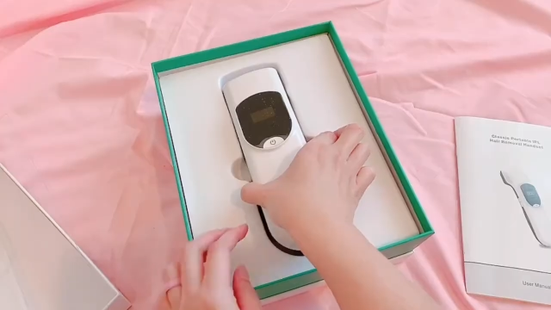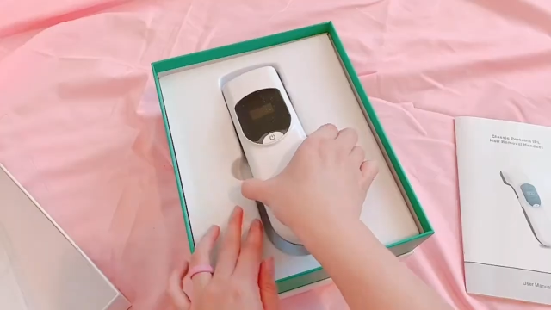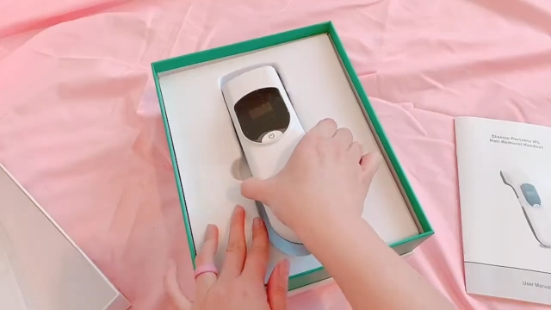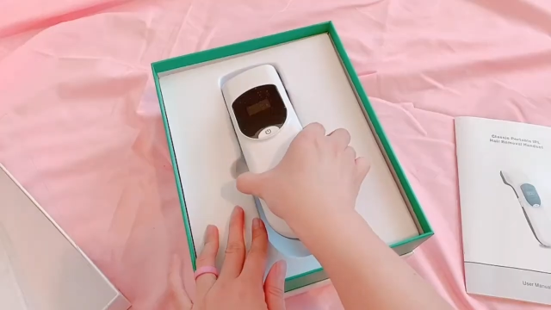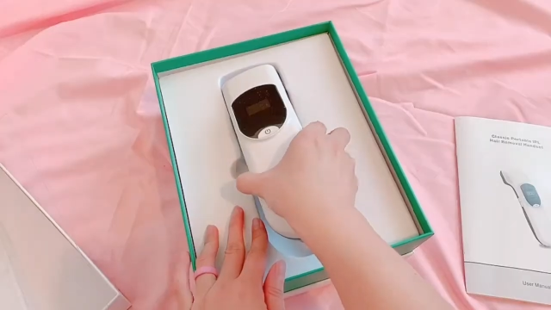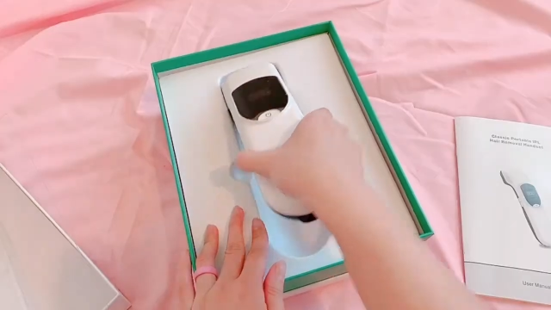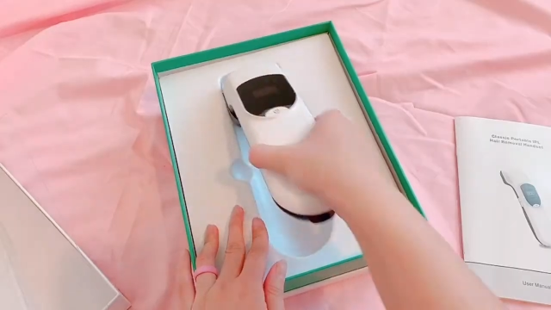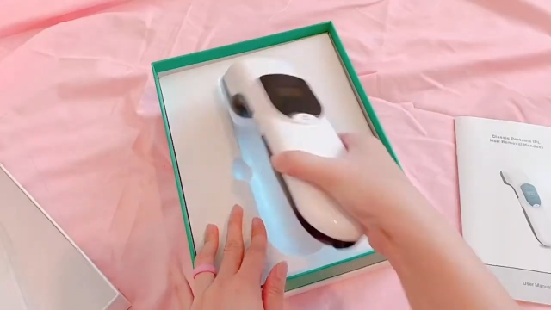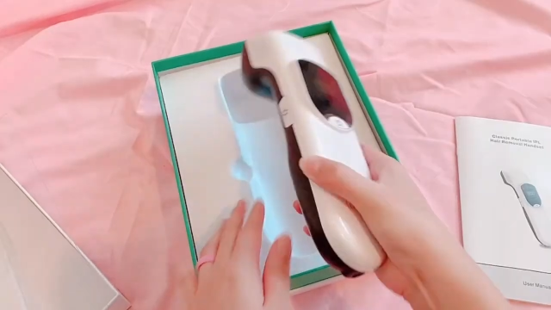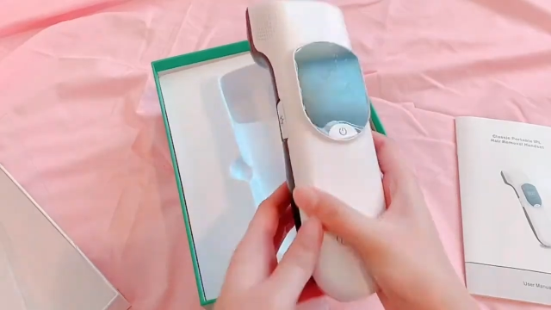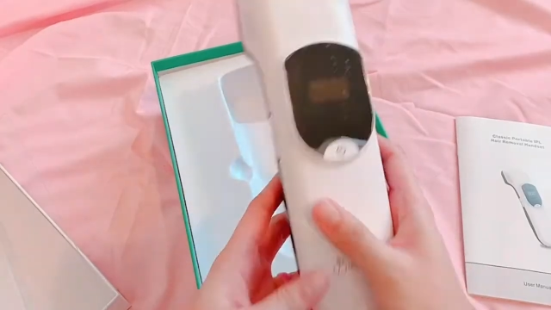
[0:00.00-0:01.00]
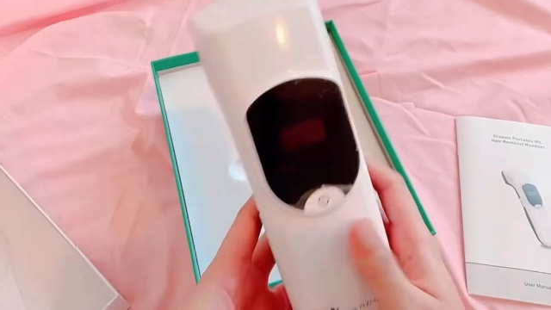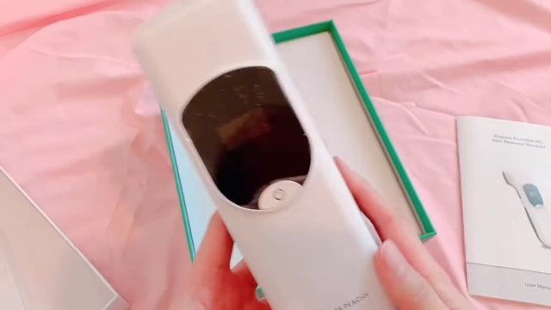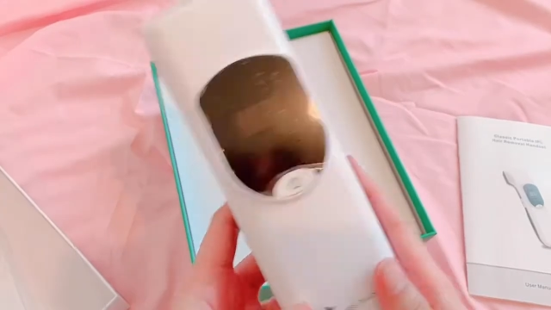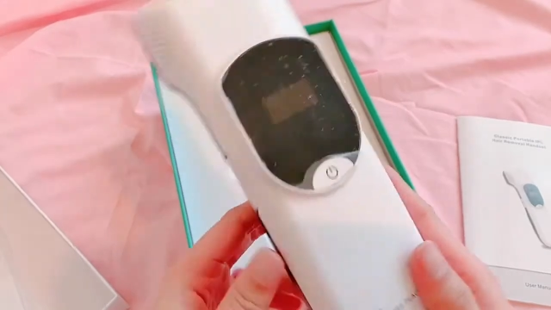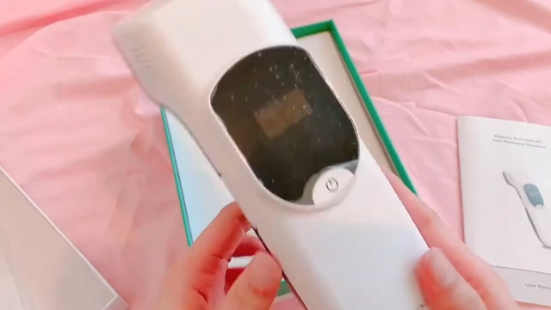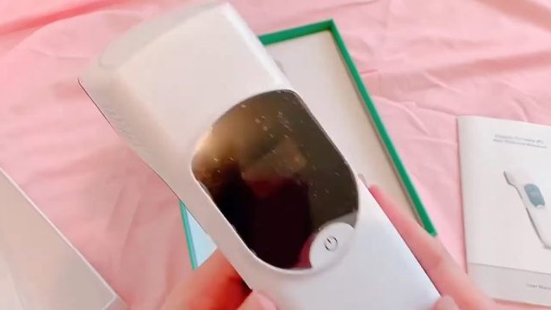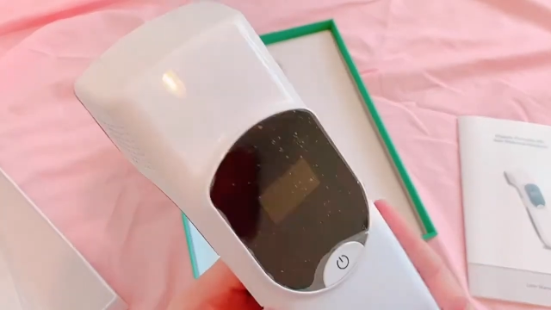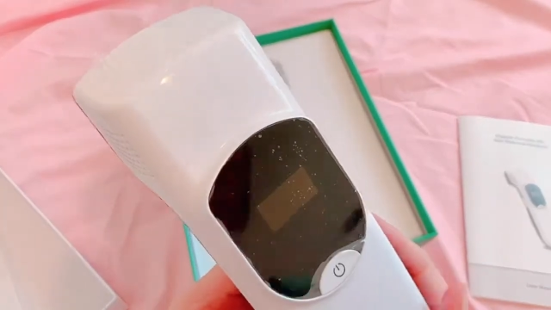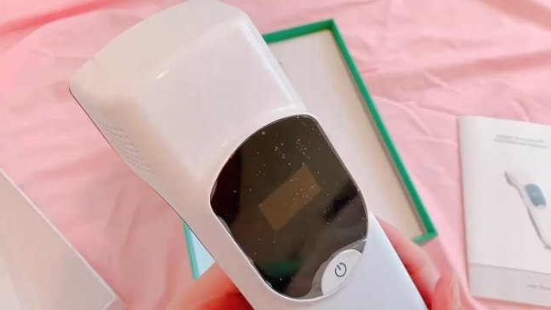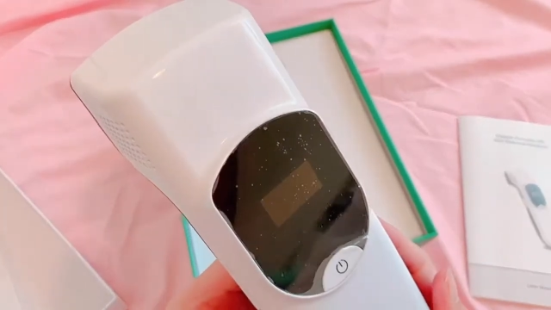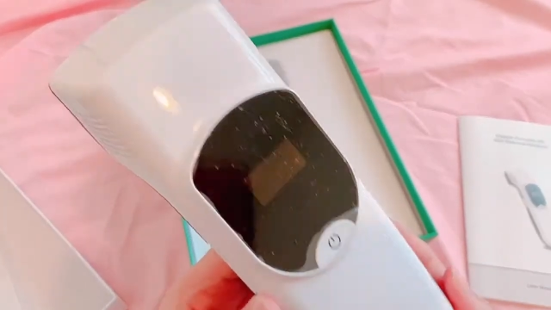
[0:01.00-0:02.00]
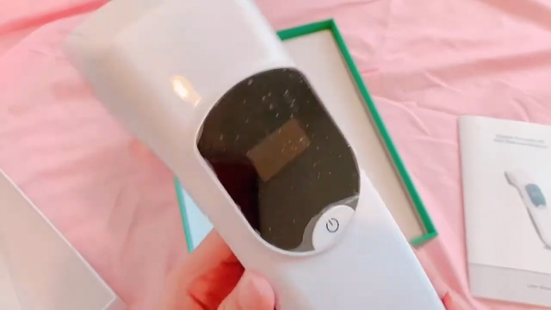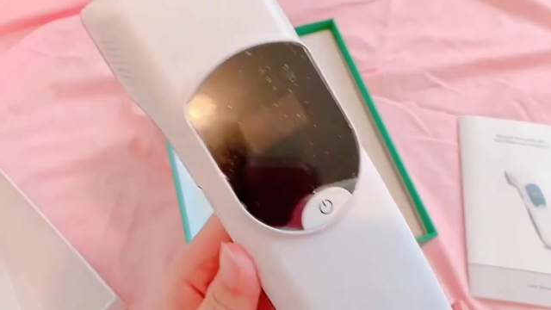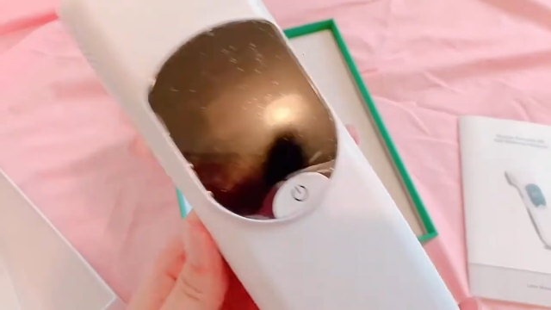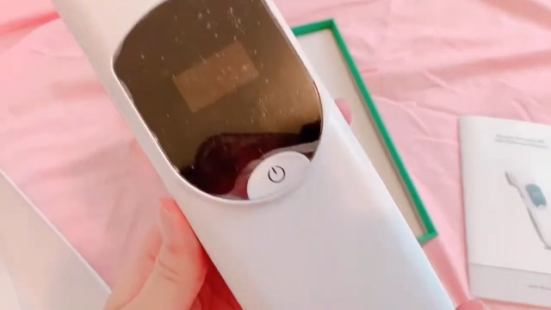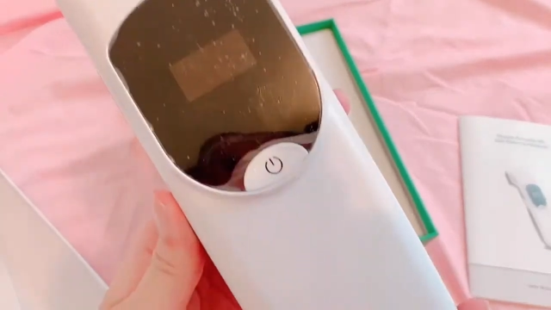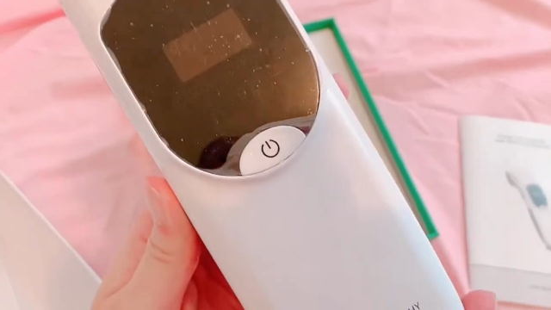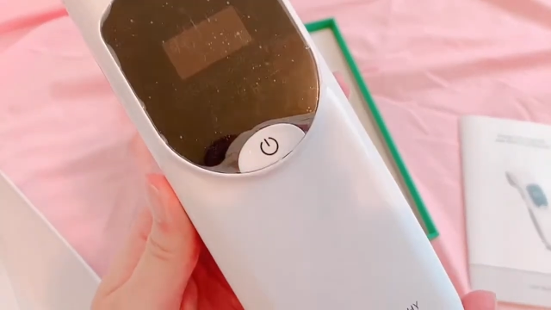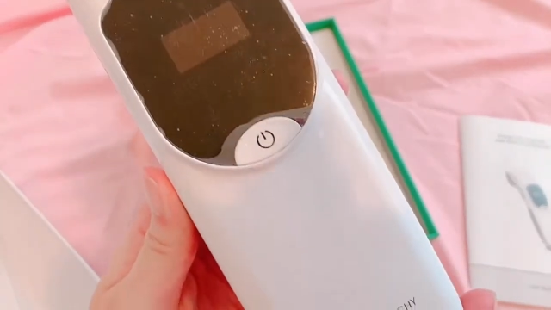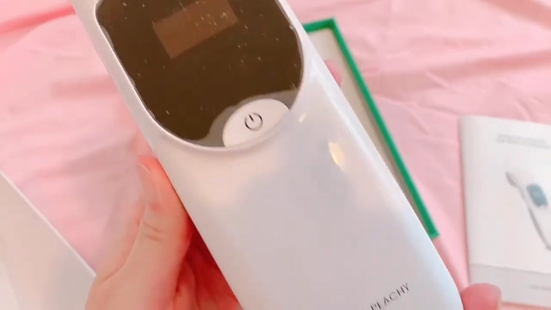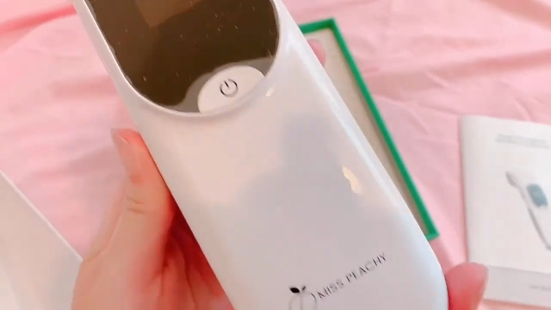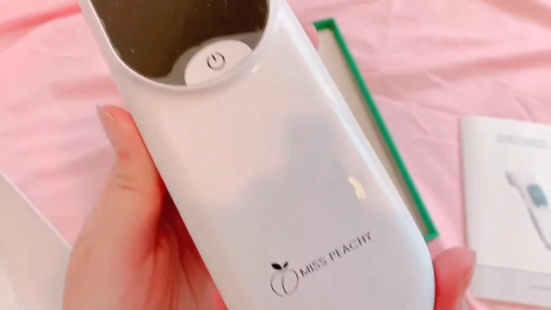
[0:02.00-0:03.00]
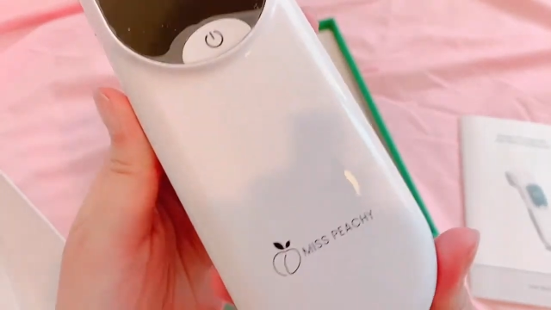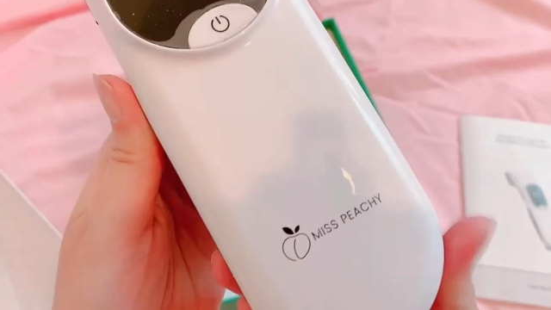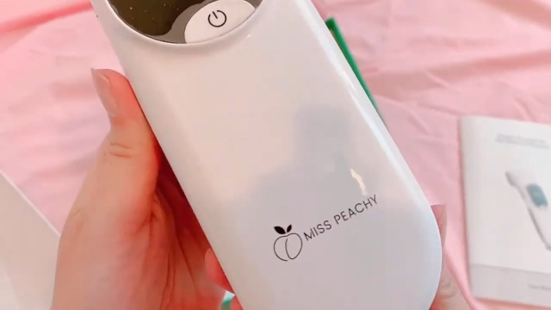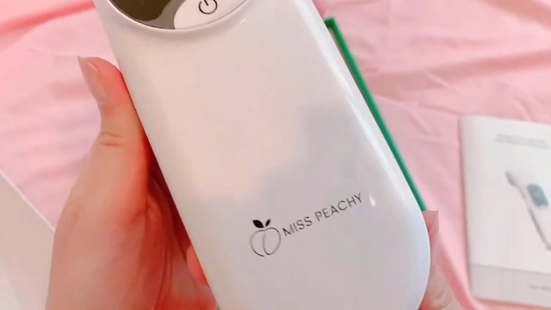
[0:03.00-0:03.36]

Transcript: [unreadable: no face in view]